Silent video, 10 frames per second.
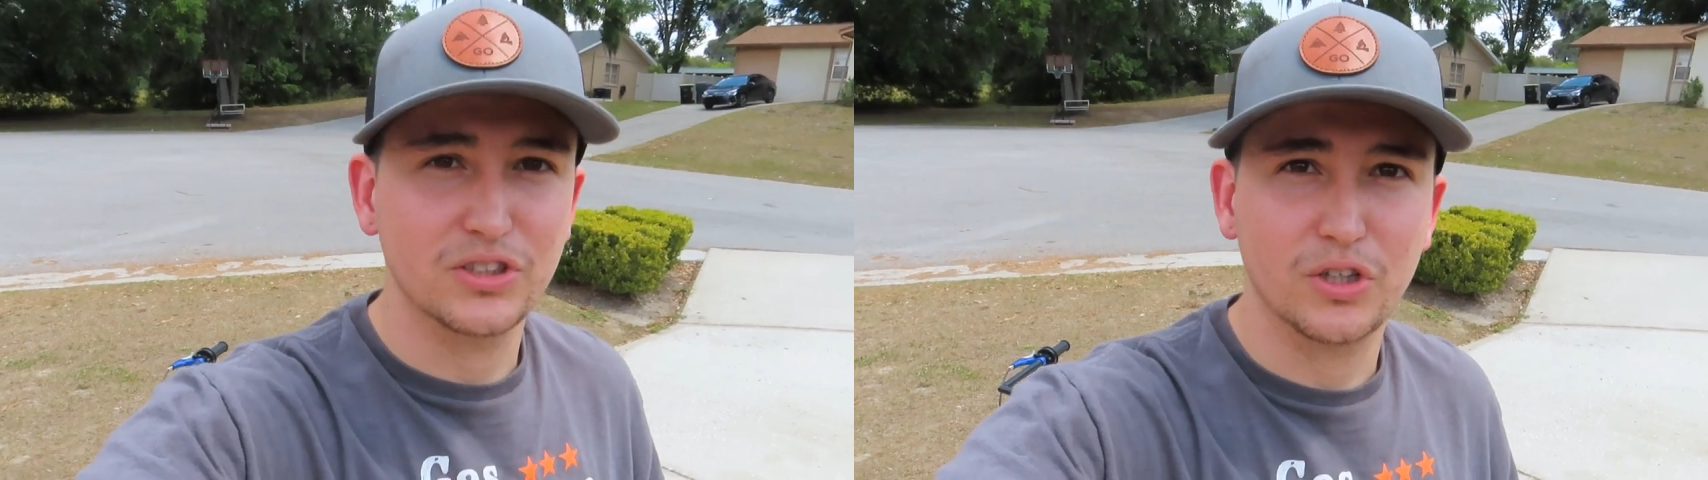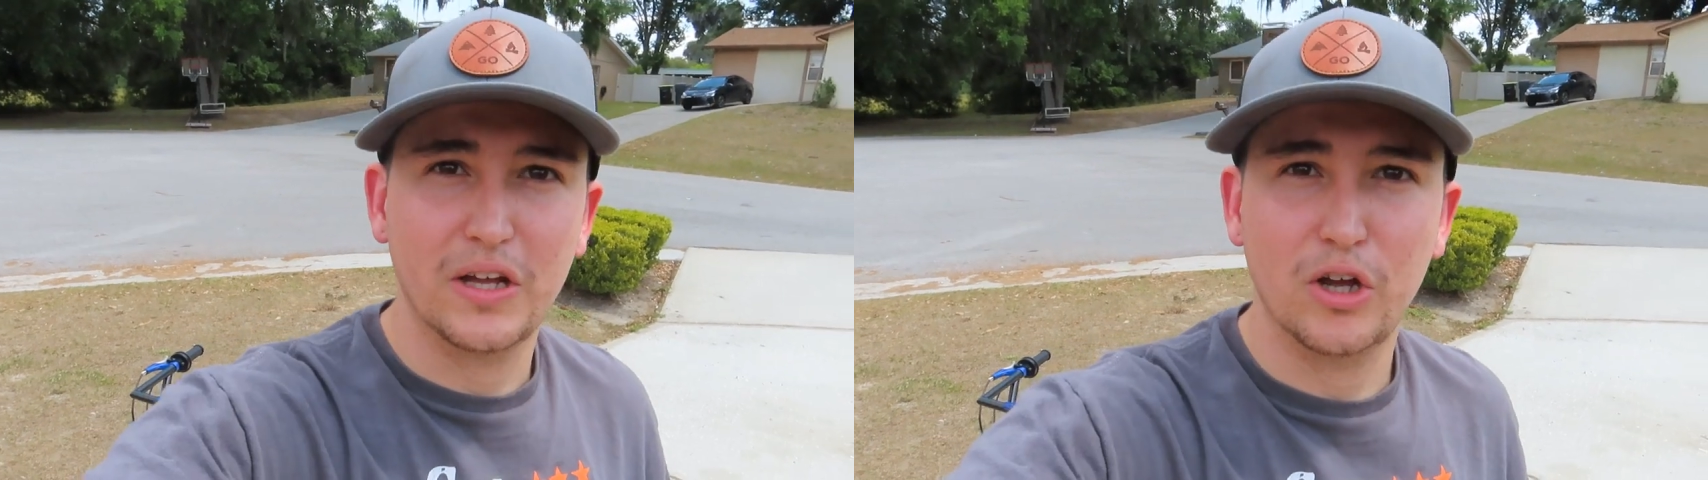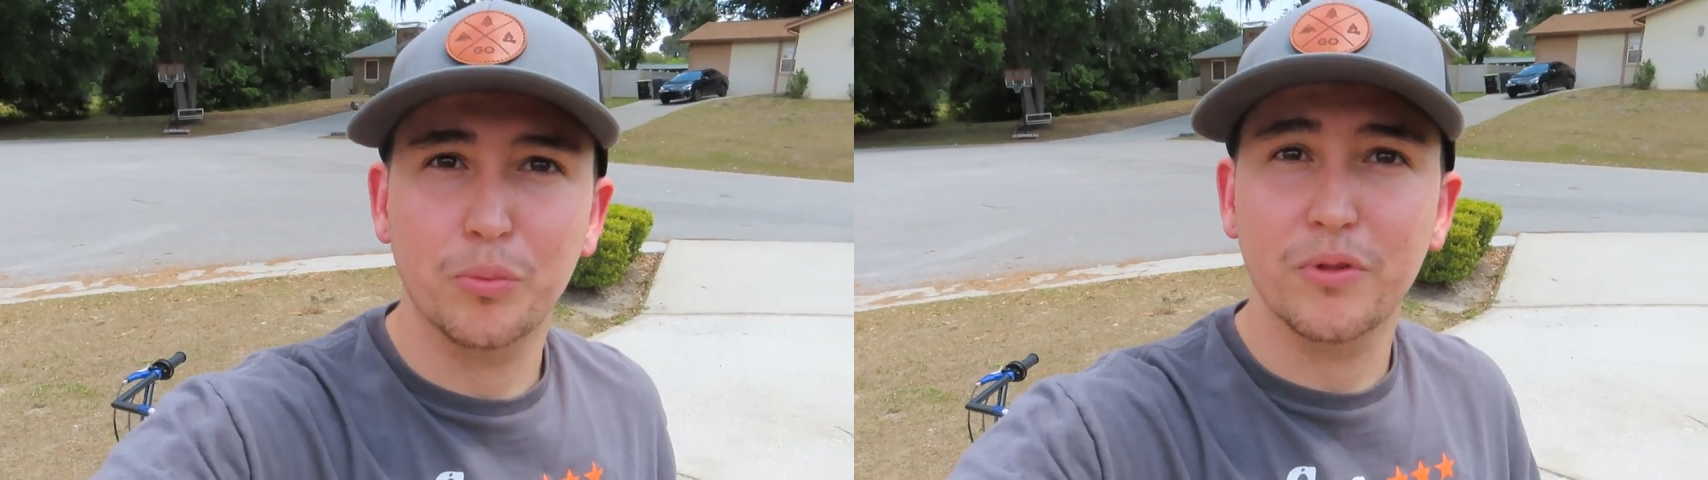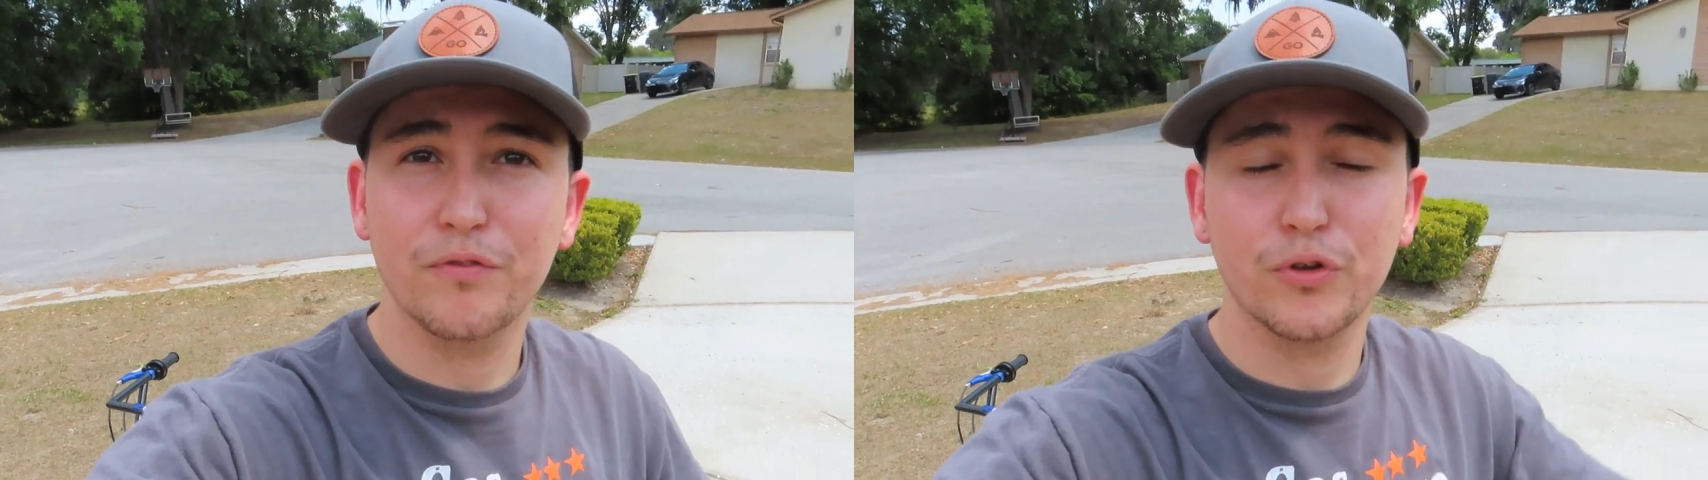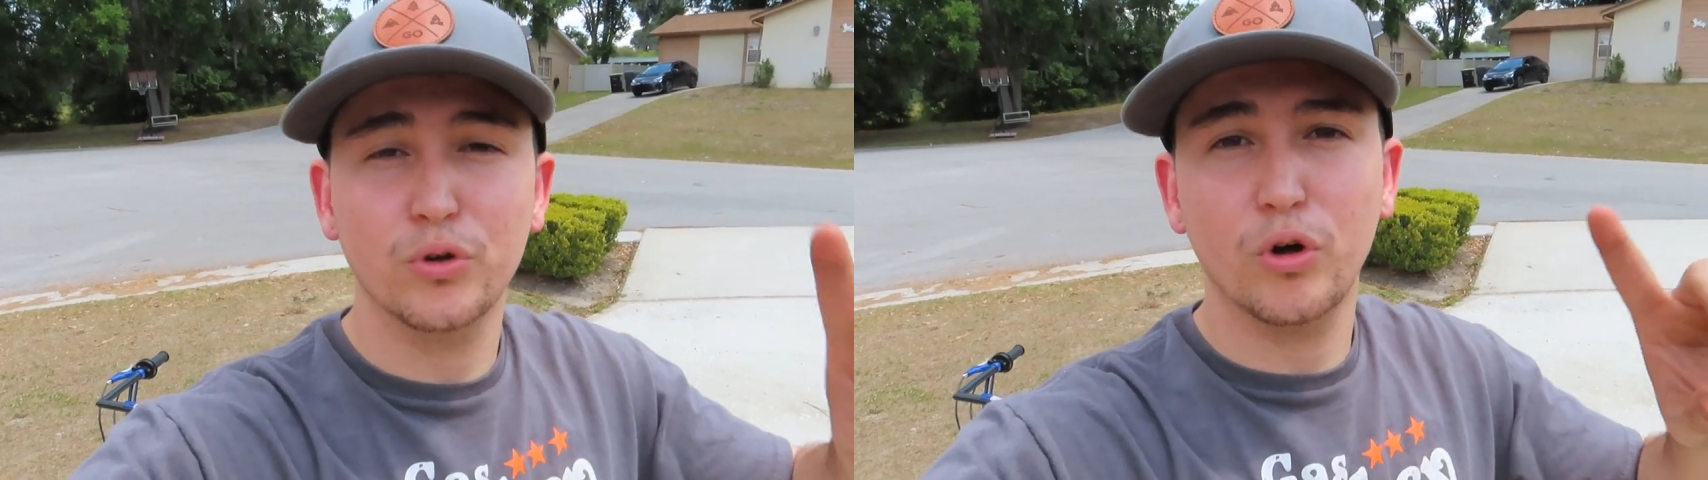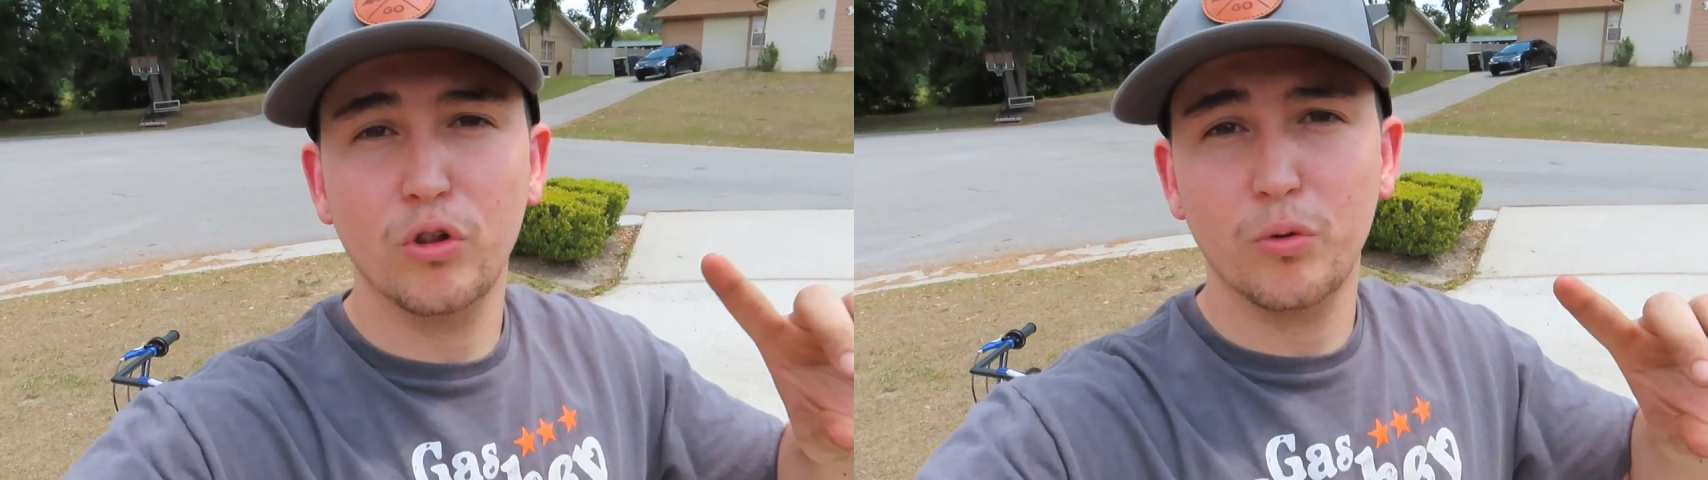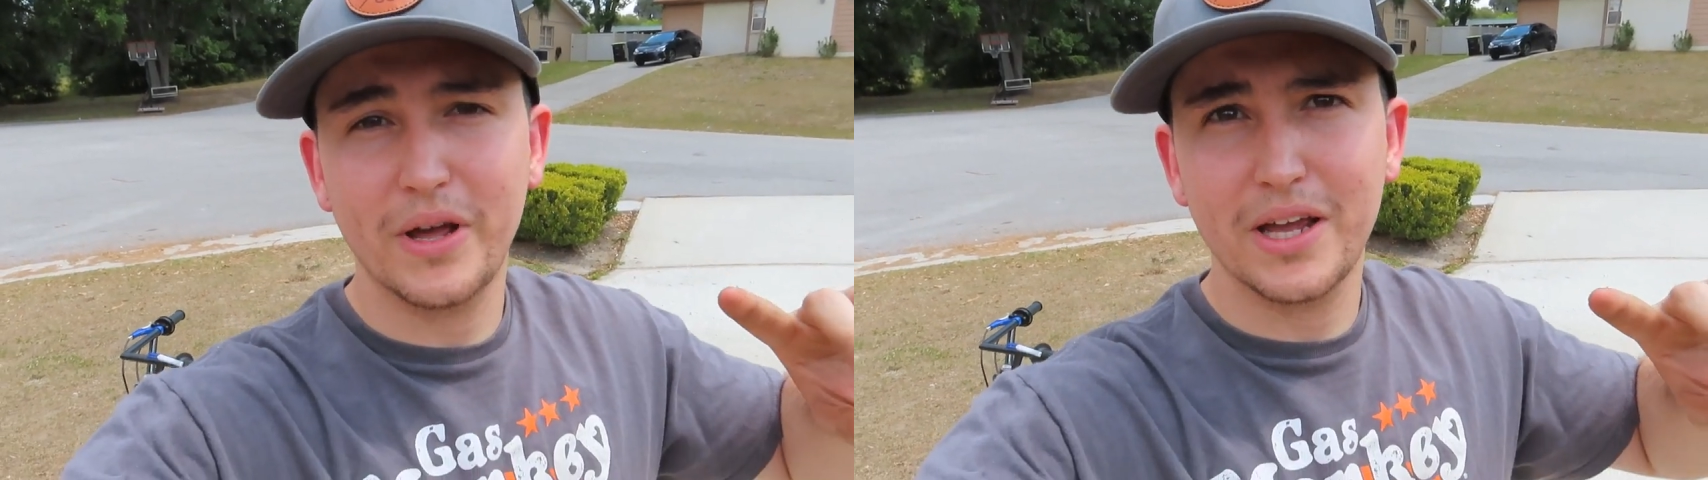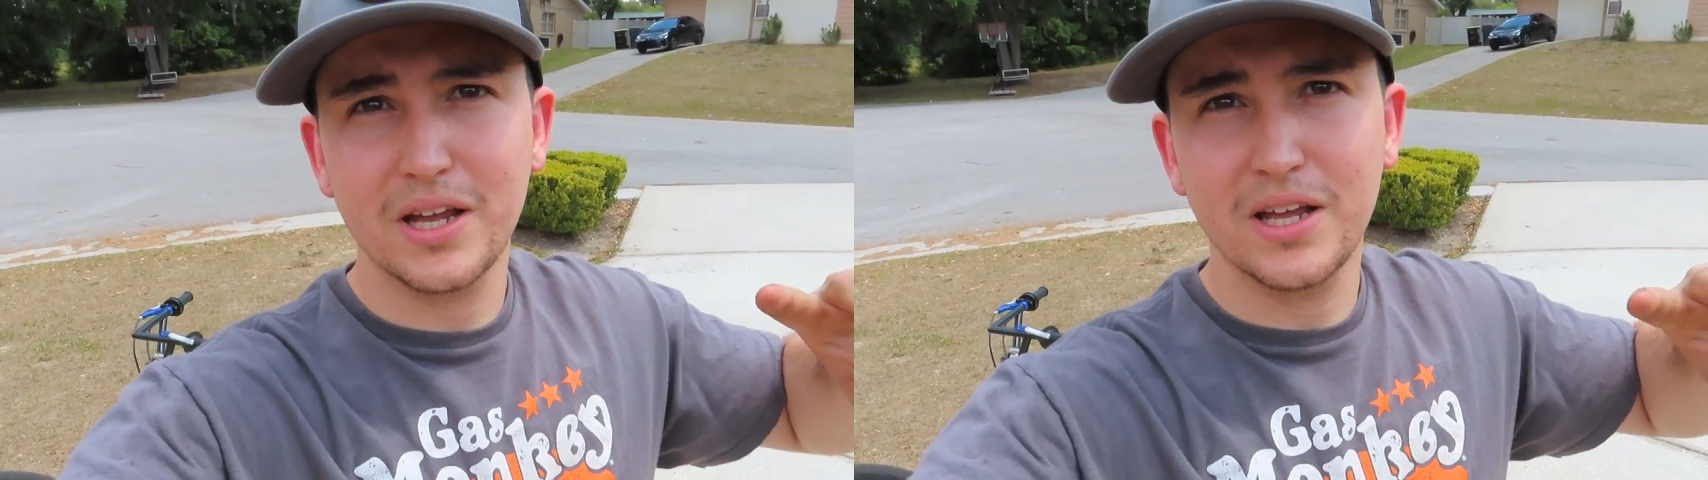So I opened the fuel all the
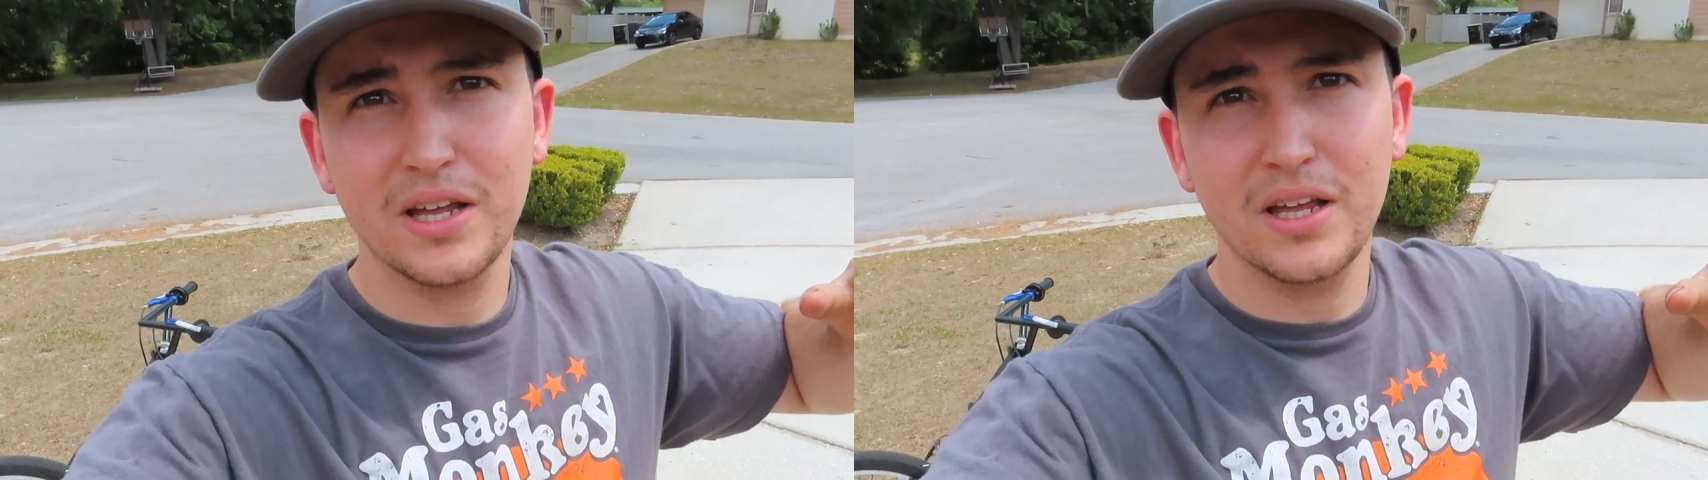way,